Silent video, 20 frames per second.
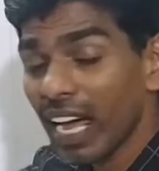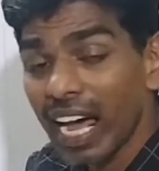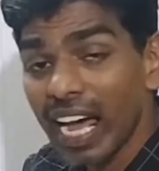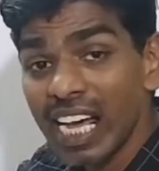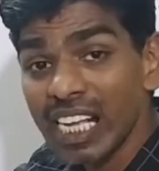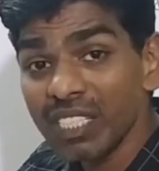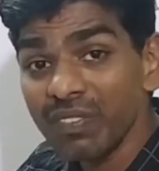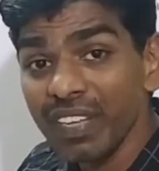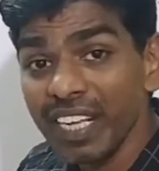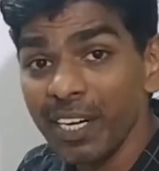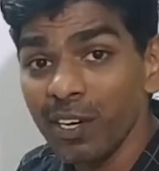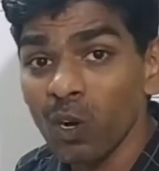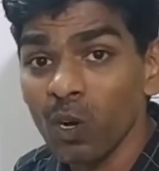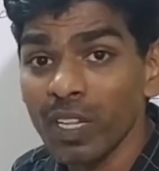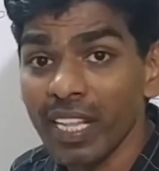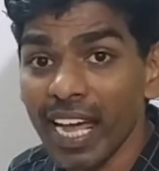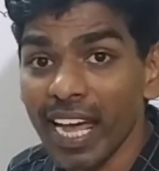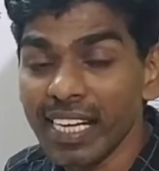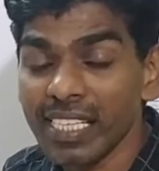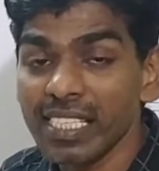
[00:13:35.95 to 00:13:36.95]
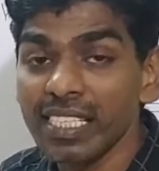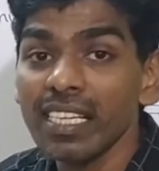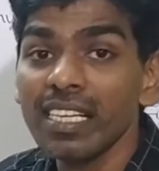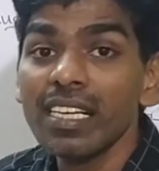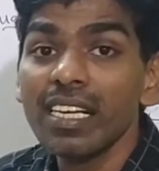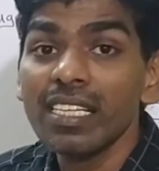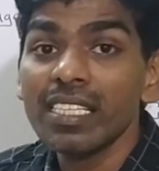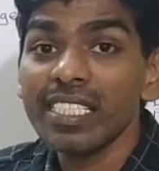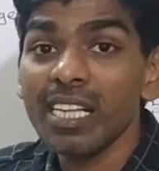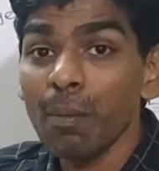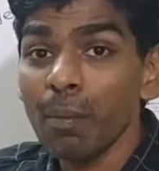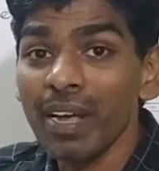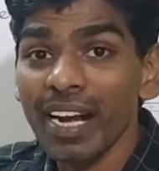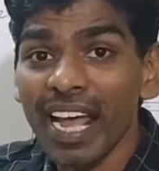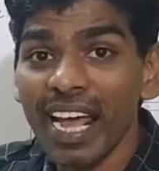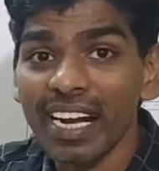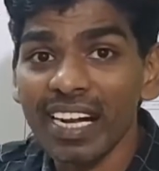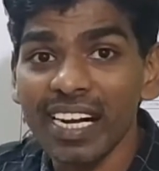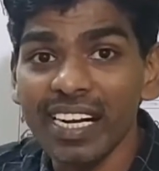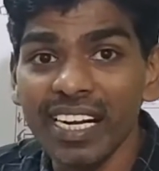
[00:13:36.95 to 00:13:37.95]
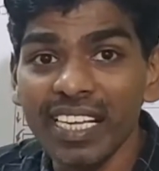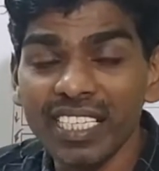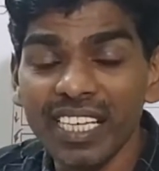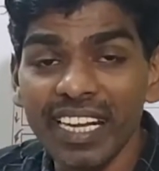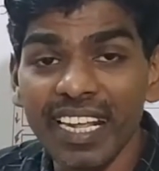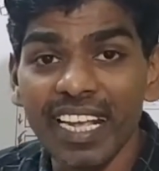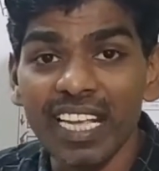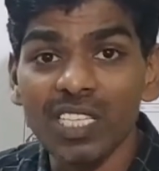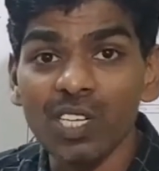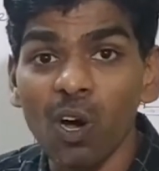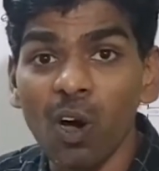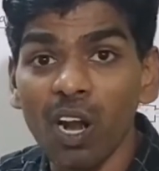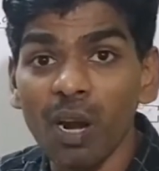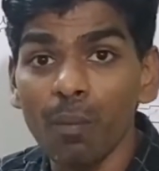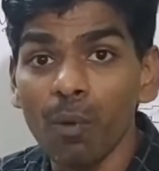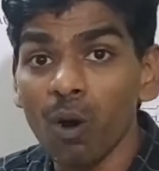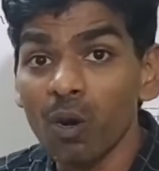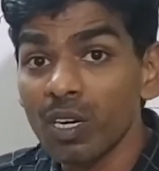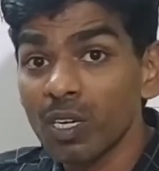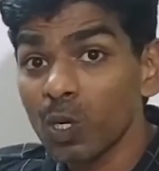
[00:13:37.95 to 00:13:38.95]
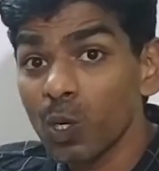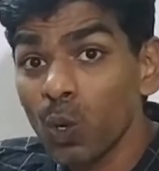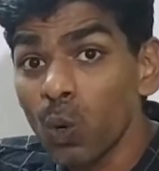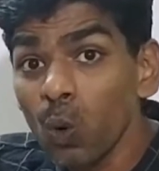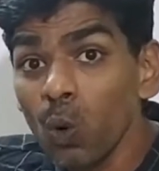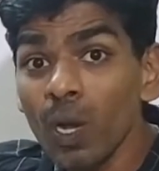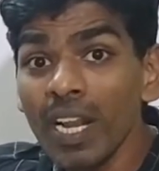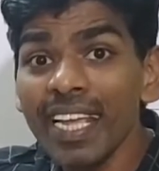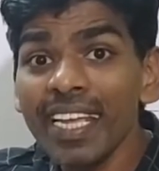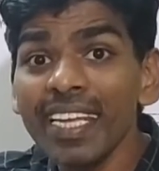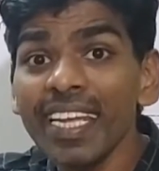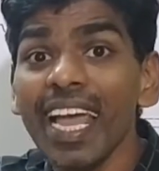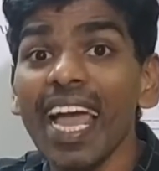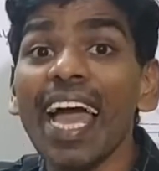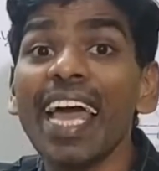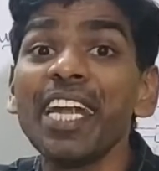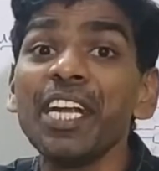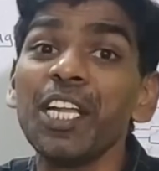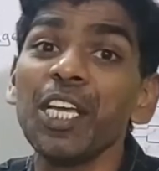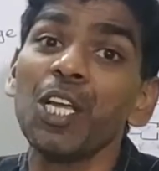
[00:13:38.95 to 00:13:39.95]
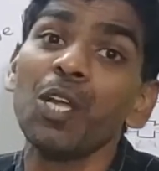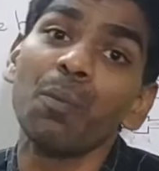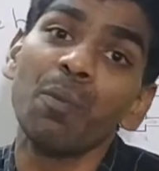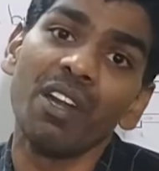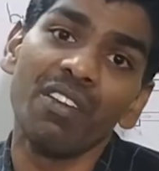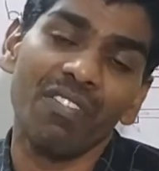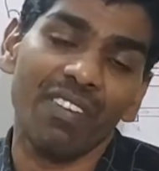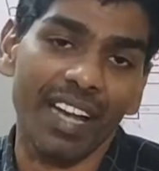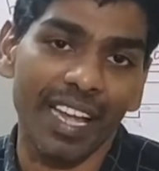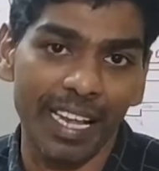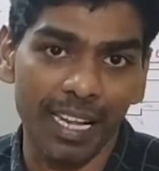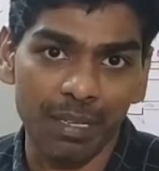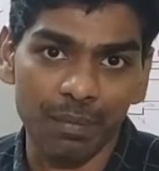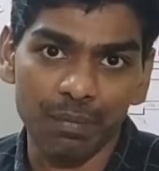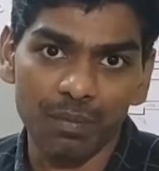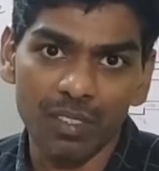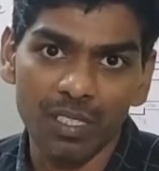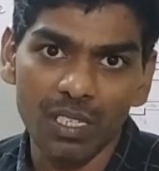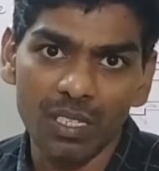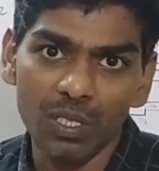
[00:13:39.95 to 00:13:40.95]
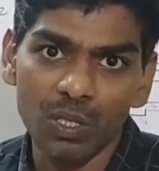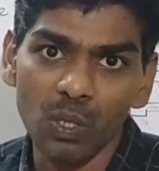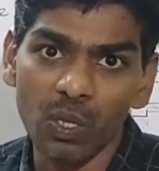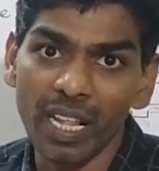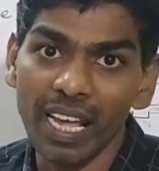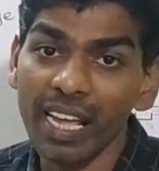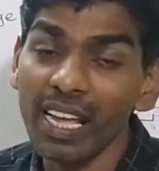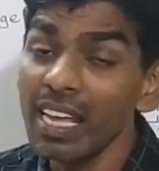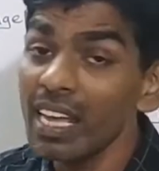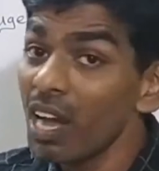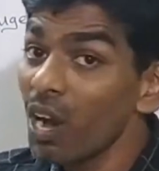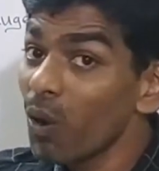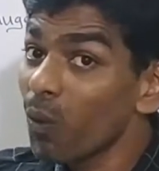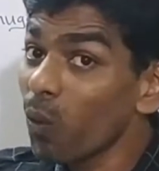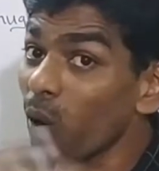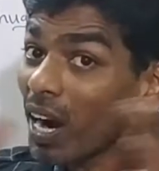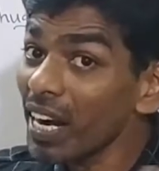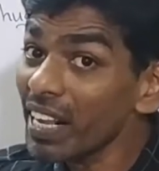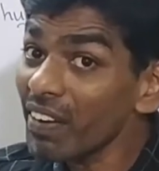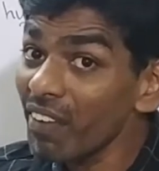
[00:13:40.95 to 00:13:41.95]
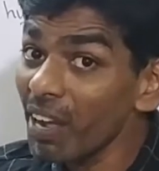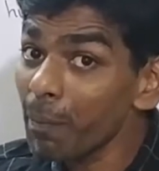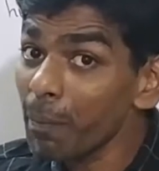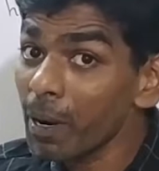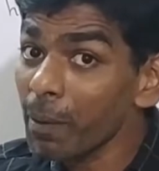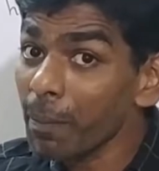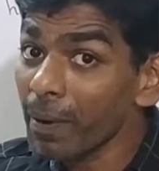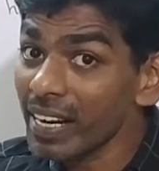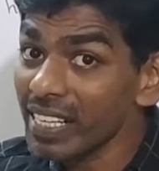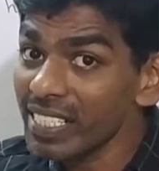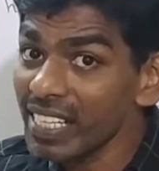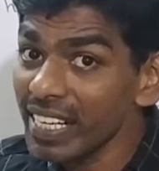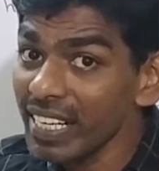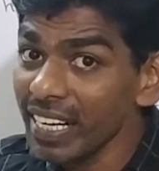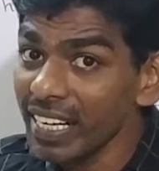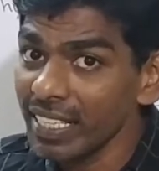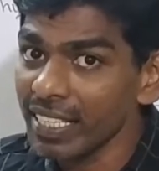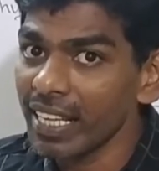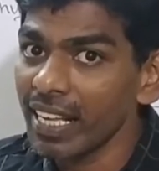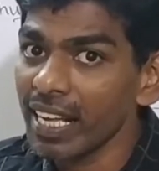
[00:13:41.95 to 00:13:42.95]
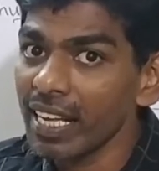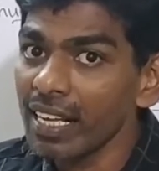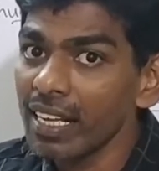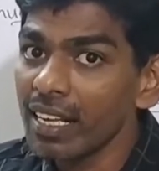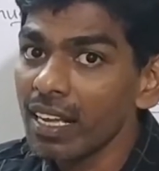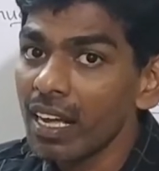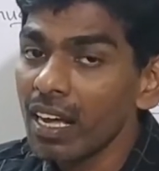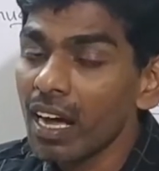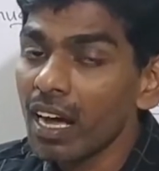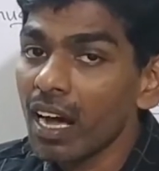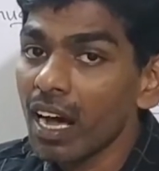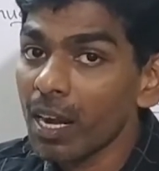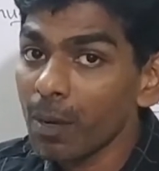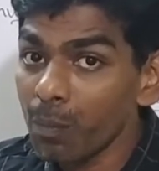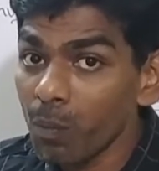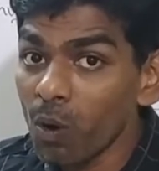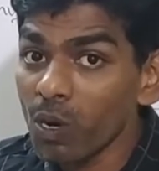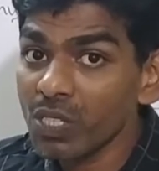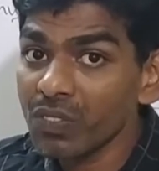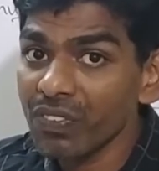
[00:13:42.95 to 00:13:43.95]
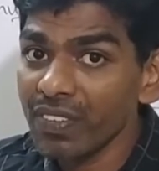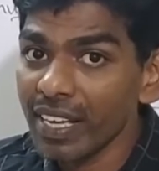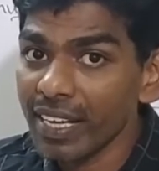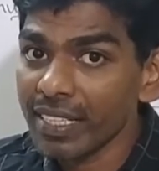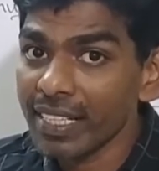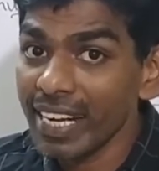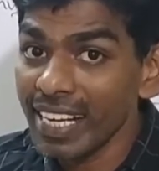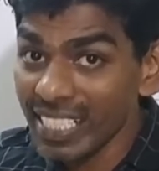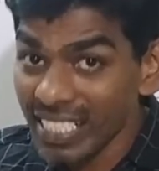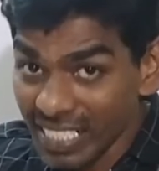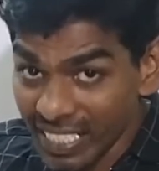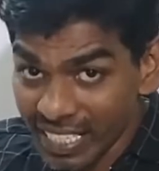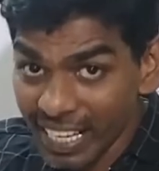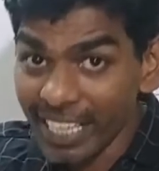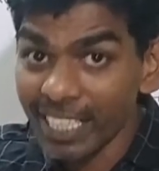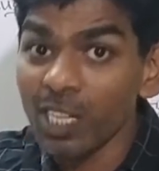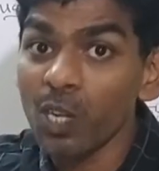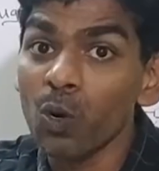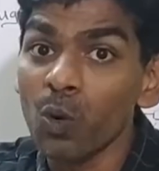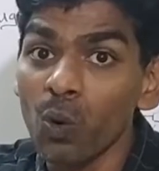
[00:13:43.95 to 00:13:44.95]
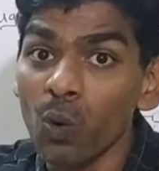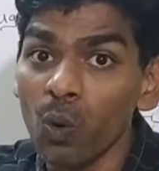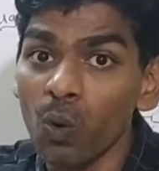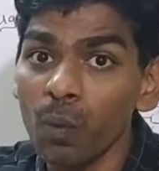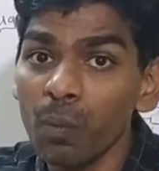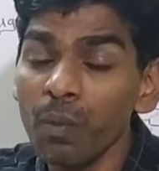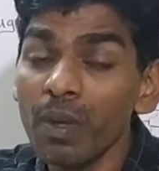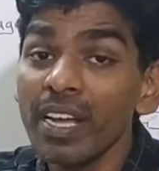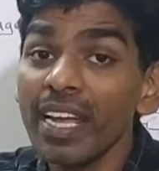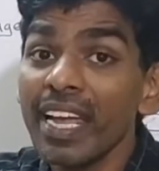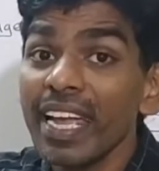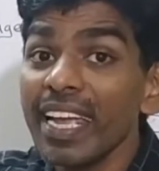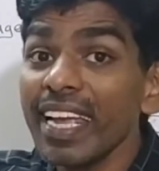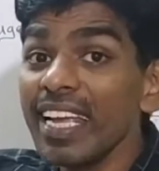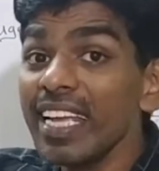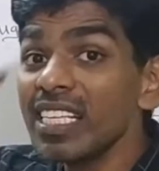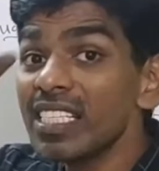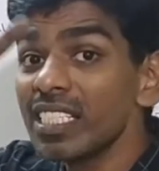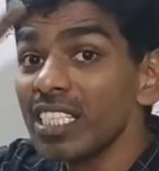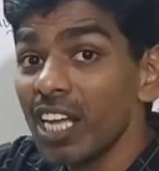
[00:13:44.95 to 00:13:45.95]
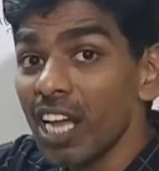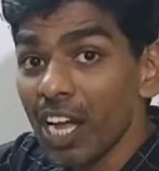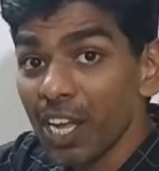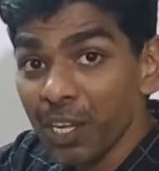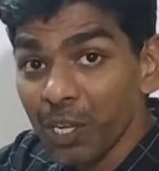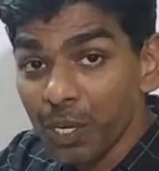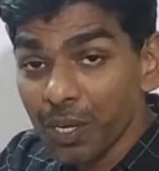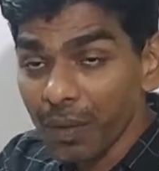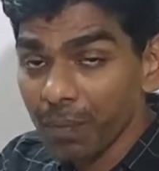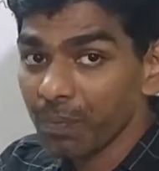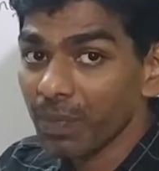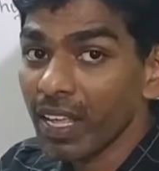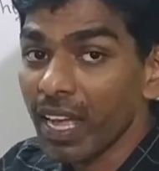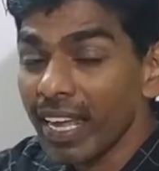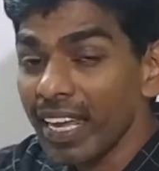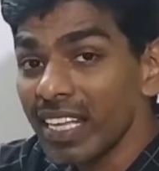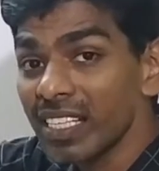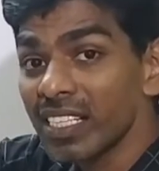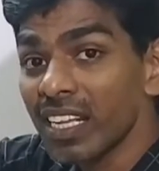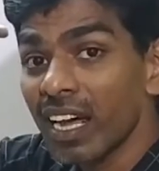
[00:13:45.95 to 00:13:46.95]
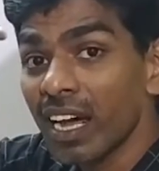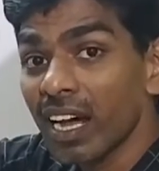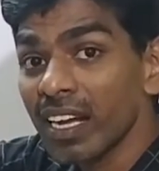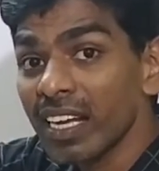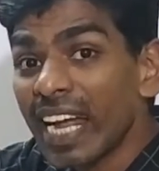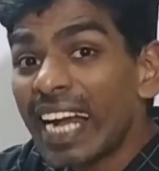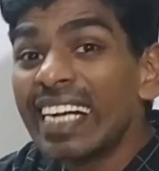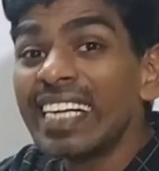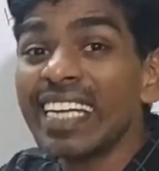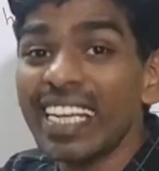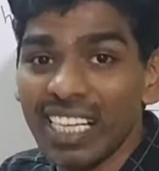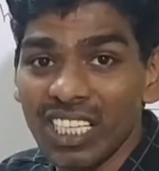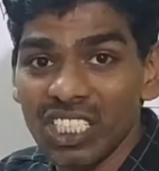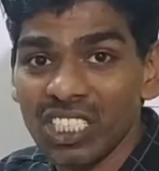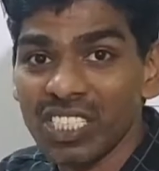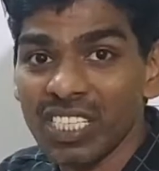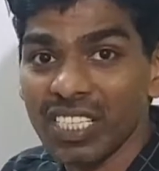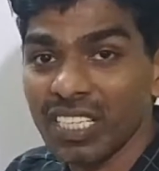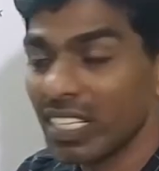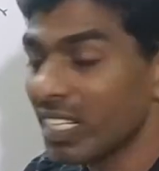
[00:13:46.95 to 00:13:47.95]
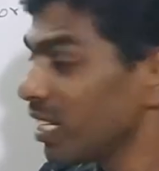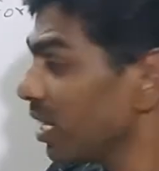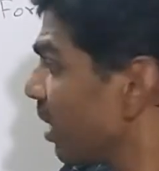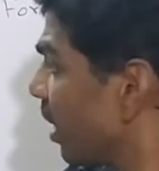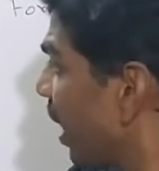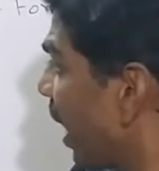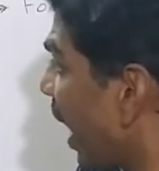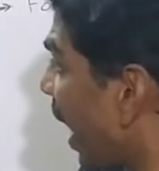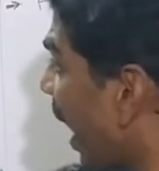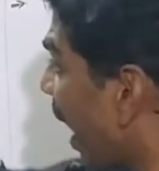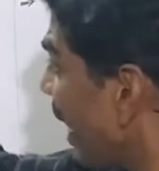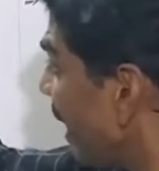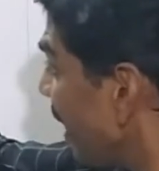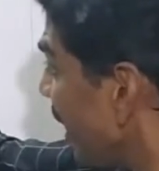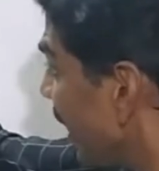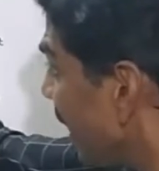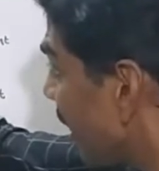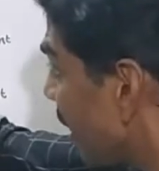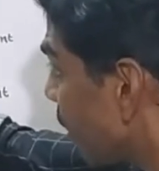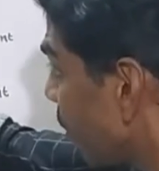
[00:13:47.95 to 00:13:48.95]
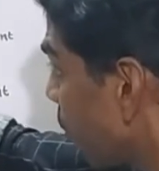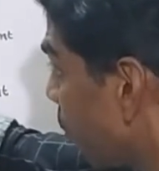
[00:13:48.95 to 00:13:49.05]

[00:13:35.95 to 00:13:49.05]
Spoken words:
as we know that summer air conditioning is all about cooling and dehumidifying. So the water vapor present in the atmosphere, that is inside the room, is condensed and it